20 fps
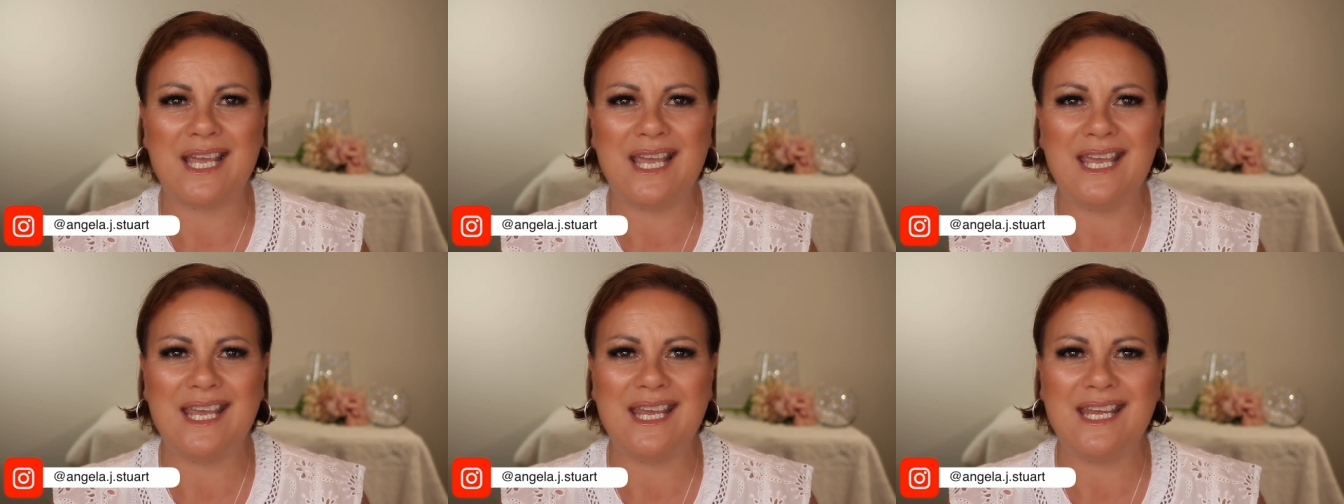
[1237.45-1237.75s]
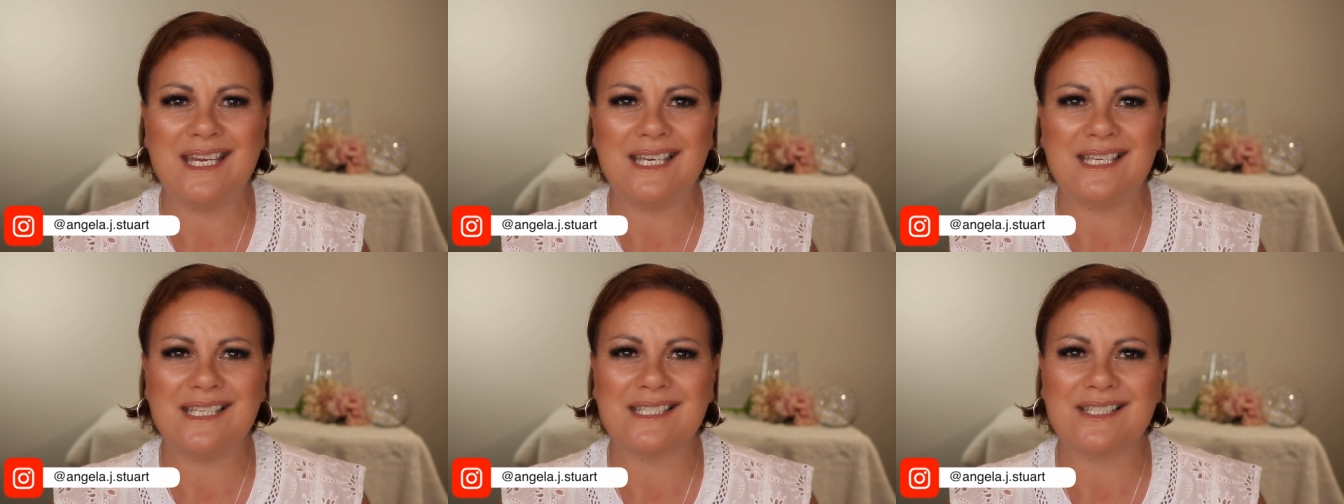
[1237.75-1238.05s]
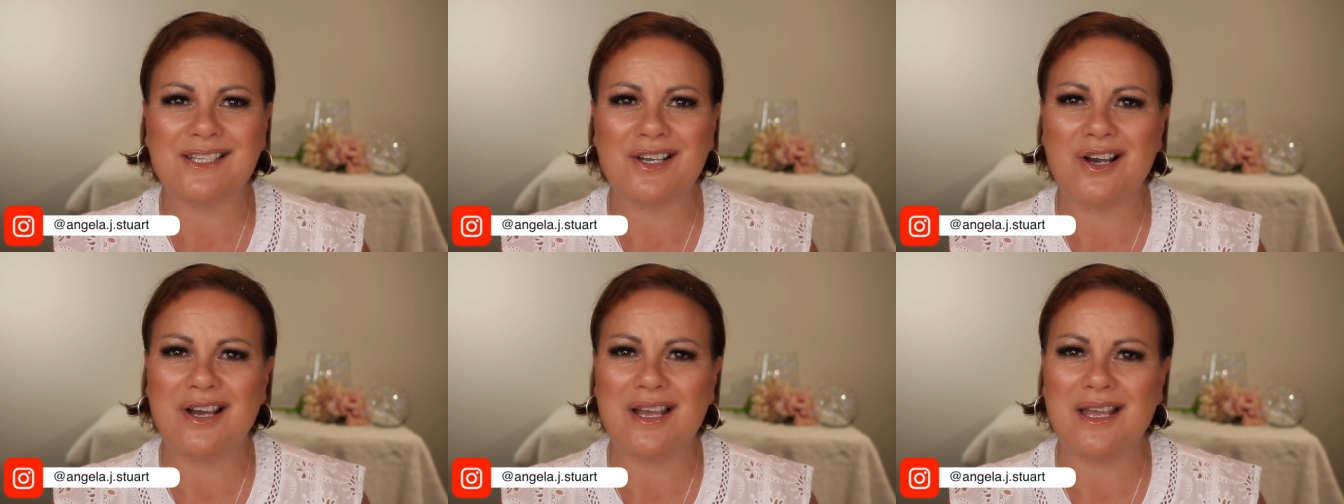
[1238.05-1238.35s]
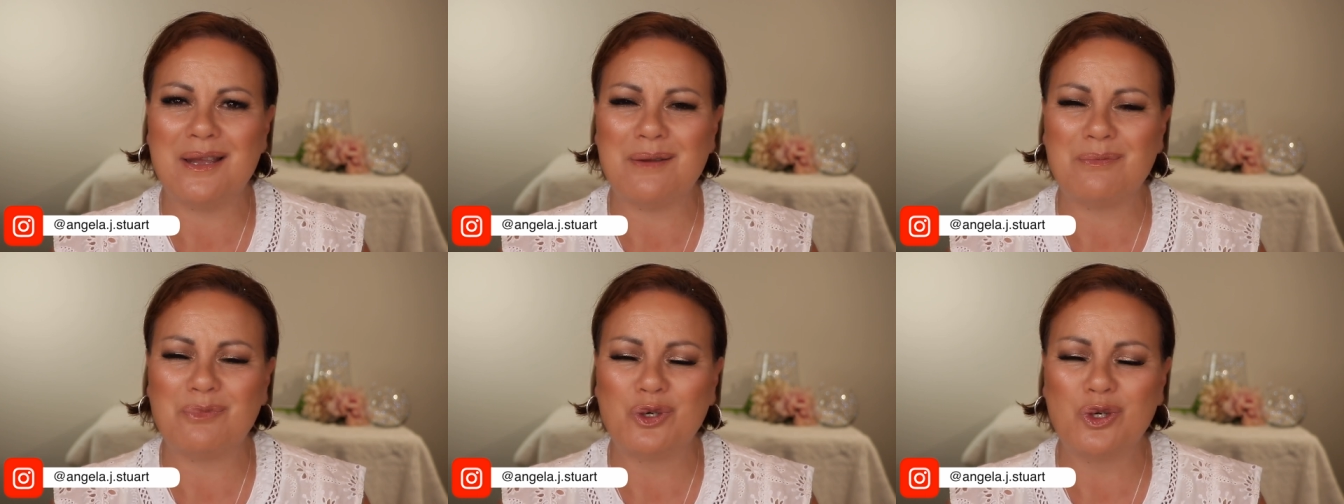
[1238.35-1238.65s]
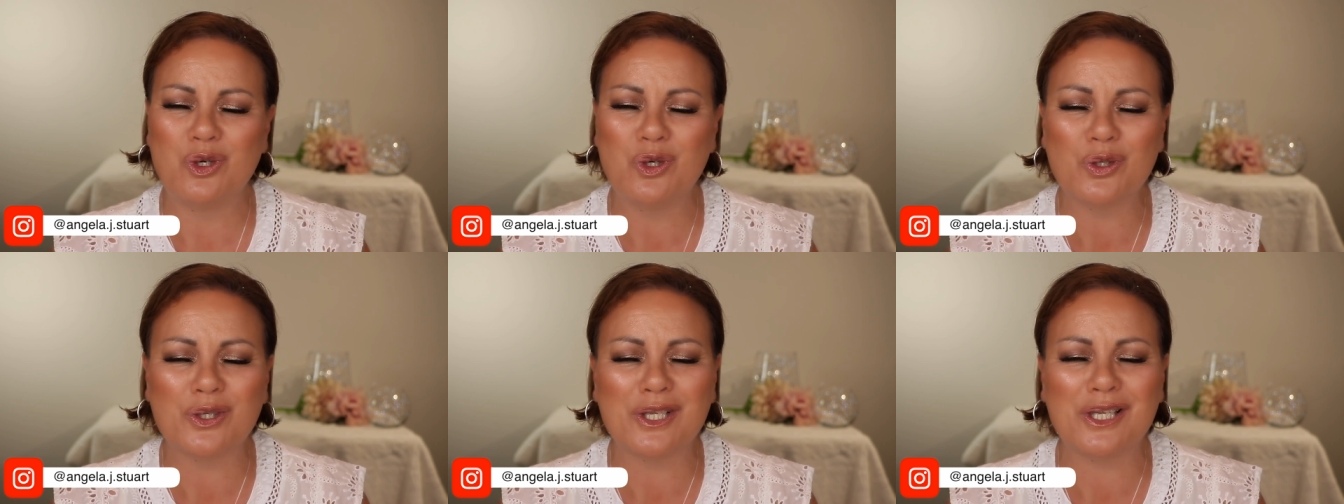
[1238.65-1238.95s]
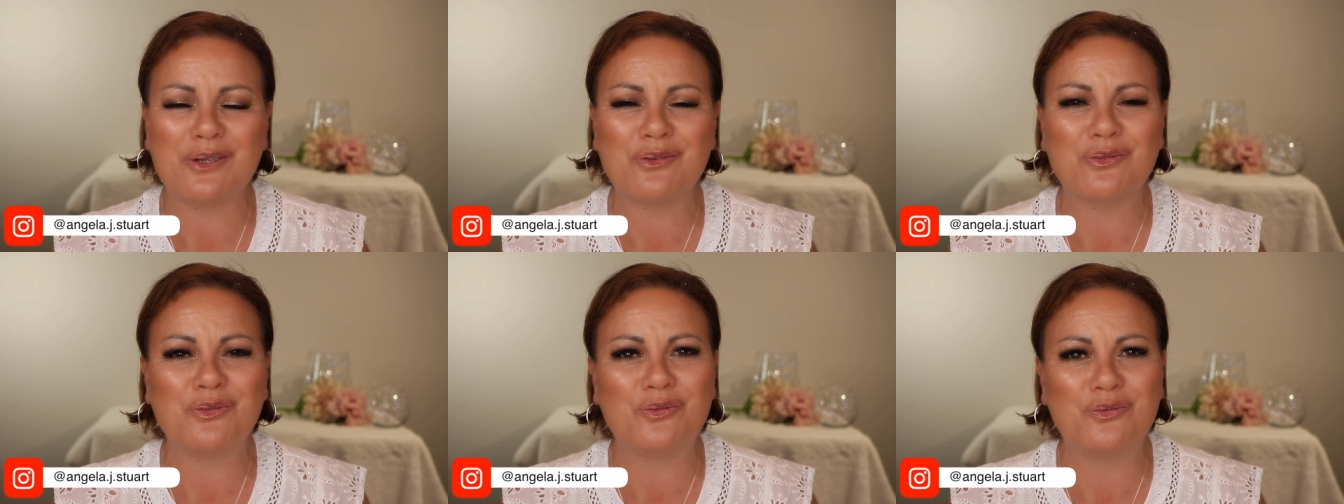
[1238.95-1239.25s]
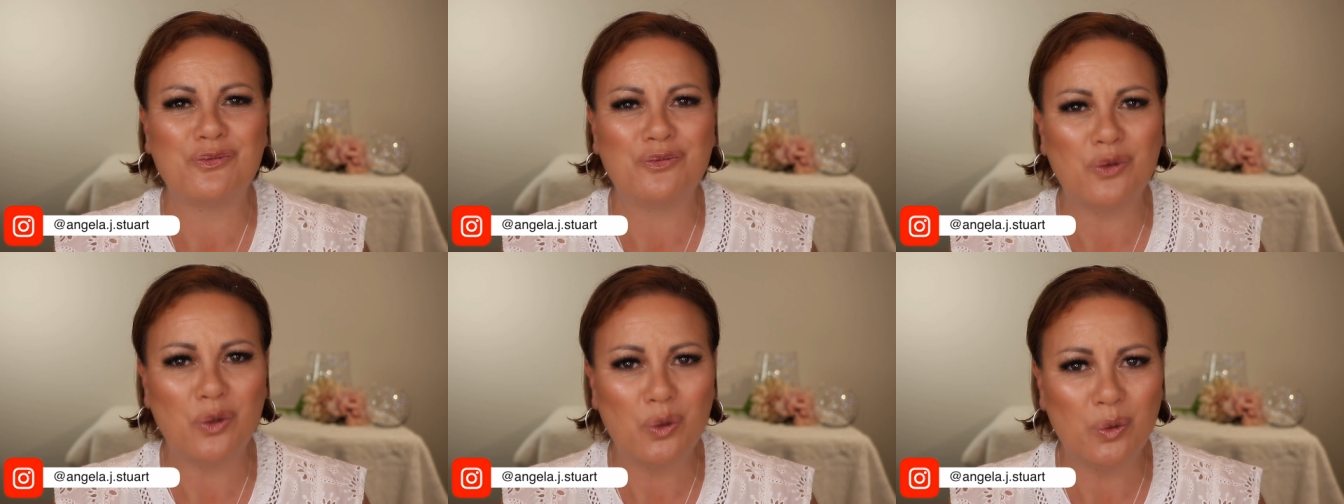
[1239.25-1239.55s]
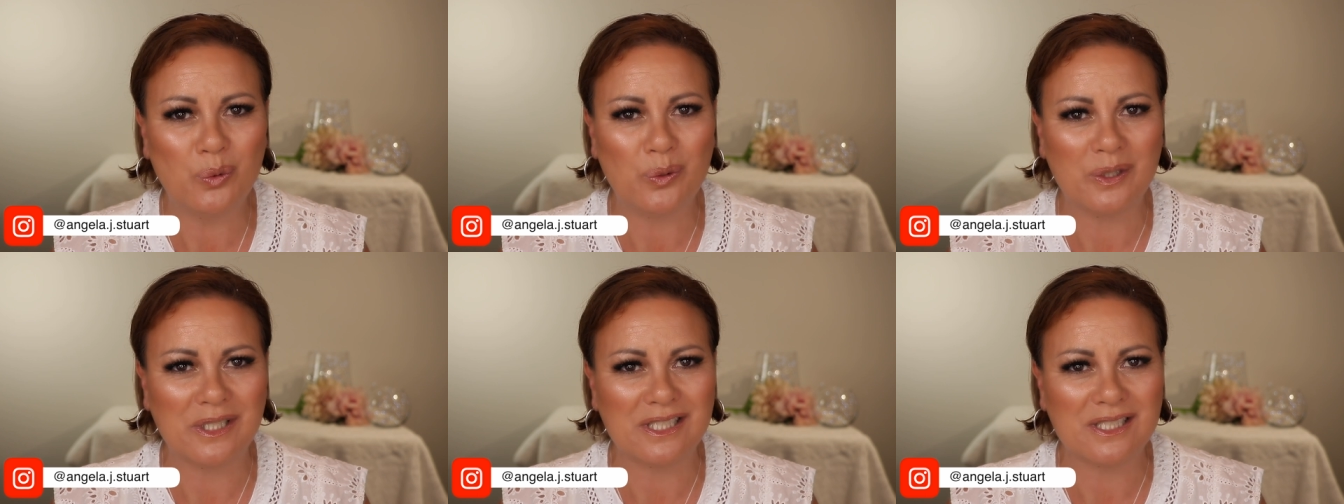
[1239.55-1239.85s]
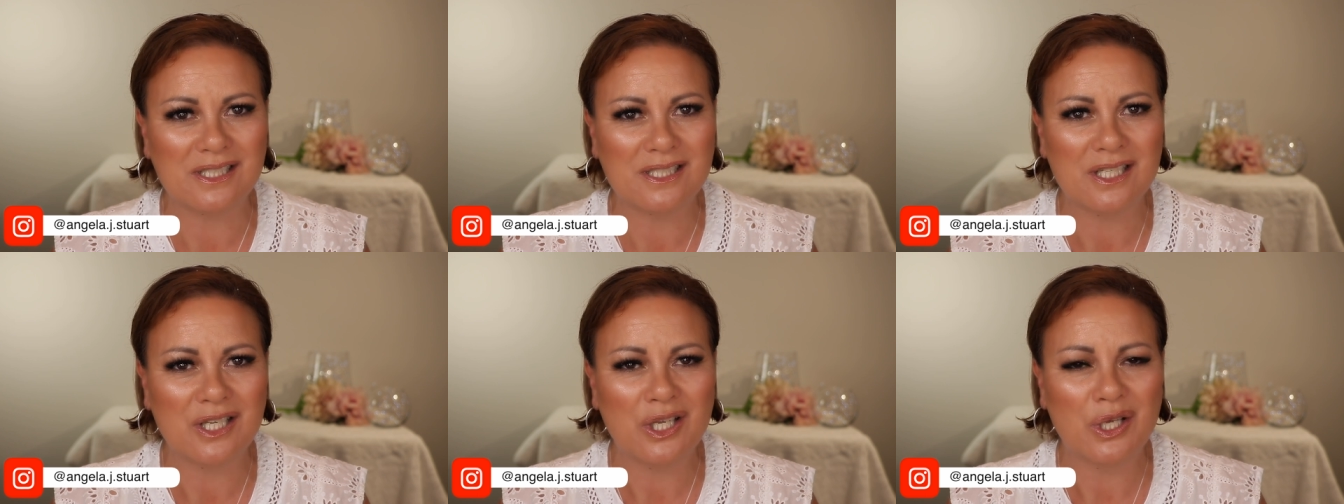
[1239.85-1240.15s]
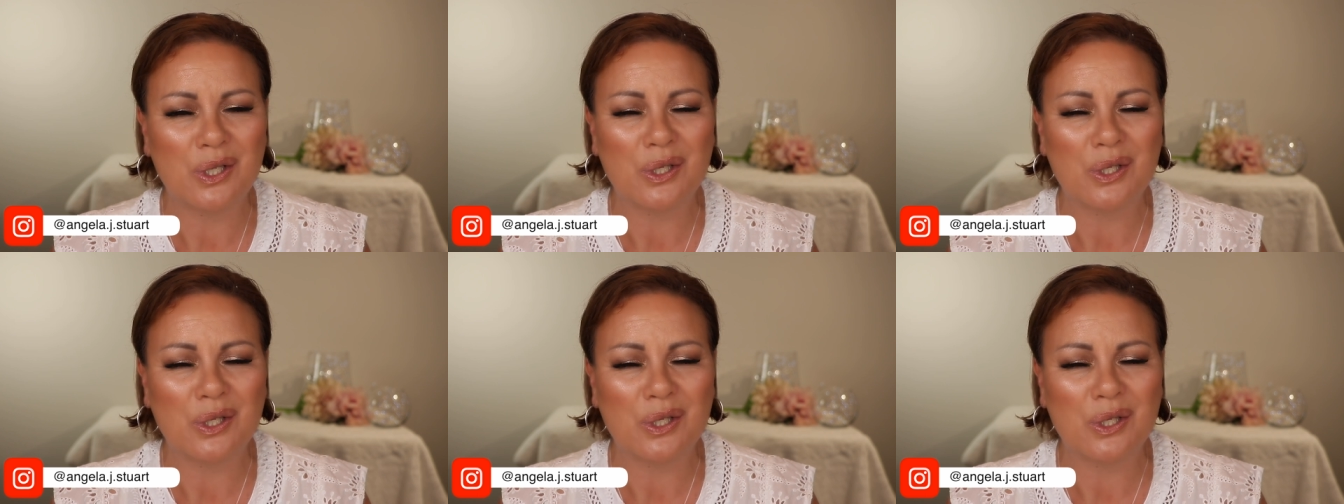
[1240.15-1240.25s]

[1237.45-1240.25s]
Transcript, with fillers: and I am looking forward